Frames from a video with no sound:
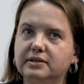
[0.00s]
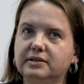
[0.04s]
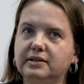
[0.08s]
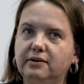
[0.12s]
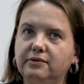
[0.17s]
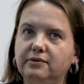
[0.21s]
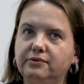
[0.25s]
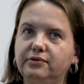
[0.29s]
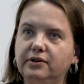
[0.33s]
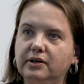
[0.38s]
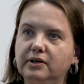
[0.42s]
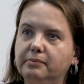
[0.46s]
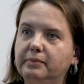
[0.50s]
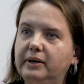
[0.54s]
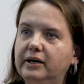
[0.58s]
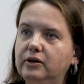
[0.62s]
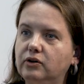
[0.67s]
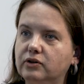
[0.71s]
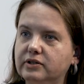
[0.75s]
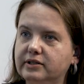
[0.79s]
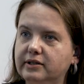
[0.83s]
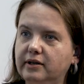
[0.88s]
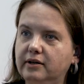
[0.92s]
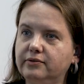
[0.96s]
something by
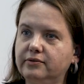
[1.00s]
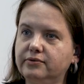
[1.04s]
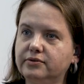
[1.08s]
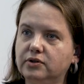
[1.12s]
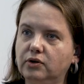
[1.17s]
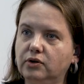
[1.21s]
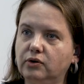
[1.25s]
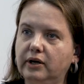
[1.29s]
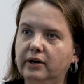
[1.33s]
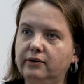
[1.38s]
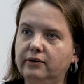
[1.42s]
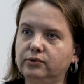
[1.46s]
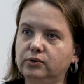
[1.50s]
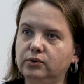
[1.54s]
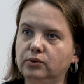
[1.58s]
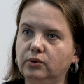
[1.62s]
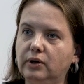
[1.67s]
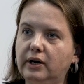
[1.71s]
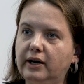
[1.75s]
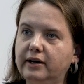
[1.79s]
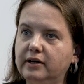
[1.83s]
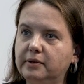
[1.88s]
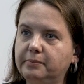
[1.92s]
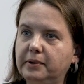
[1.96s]
yourself, so you have to
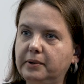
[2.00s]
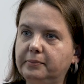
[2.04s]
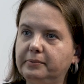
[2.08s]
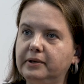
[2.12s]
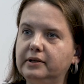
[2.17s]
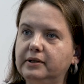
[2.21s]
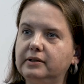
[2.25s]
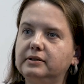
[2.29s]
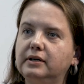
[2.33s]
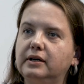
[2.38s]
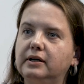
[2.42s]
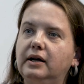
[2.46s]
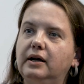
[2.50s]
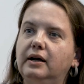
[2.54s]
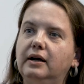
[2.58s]
hire people.